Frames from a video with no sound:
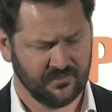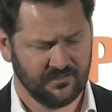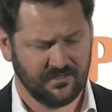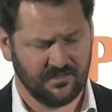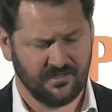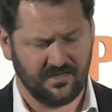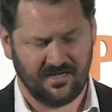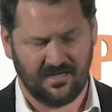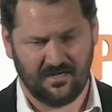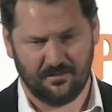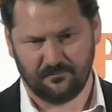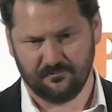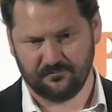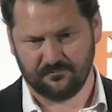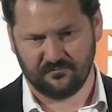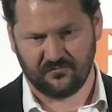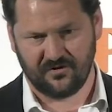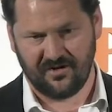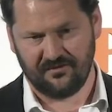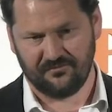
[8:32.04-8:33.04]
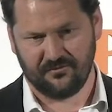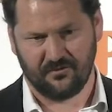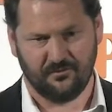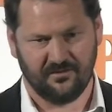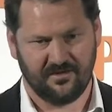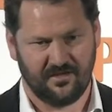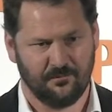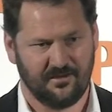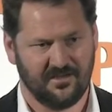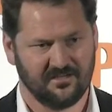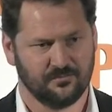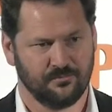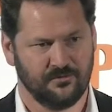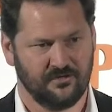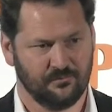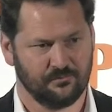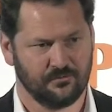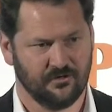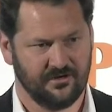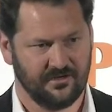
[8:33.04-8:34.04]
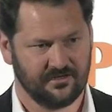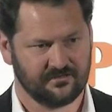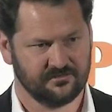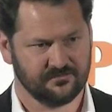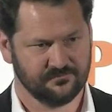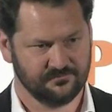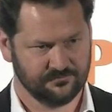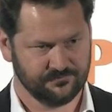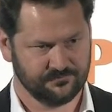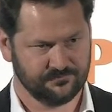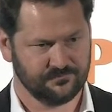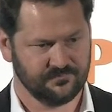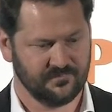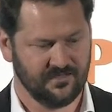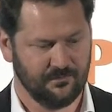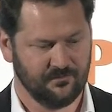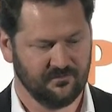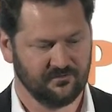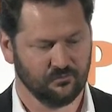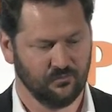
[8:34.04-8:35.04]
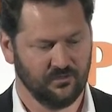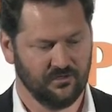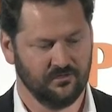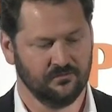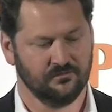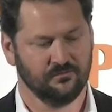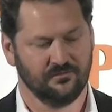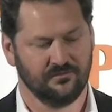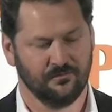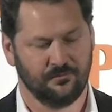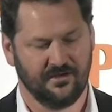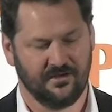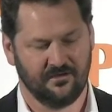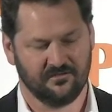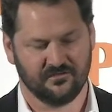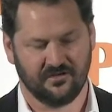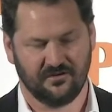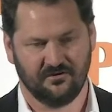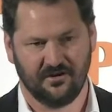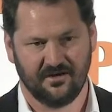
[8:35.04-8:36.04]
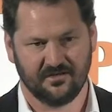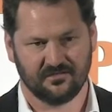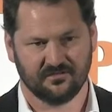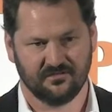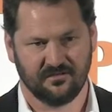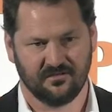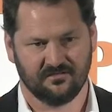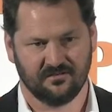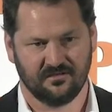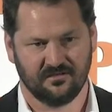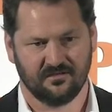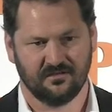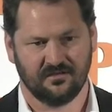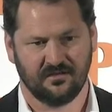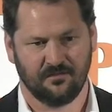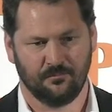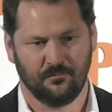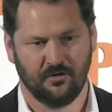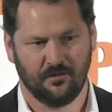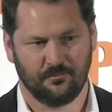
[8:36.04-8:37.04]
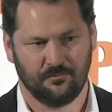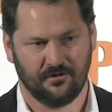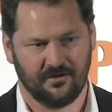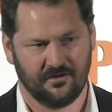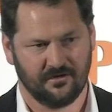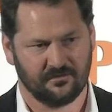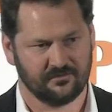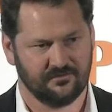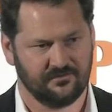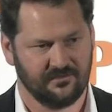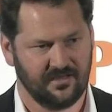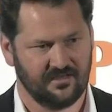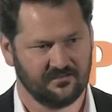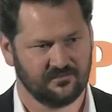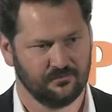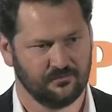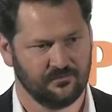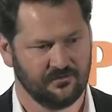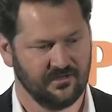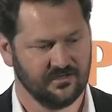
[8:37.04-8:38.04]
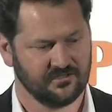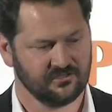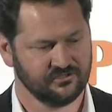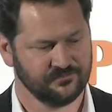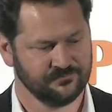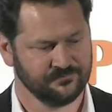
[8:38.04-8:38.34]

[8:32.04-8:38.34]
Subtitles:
Ravo, an MHP product as well, with the power generation as a byproduct of the acid production.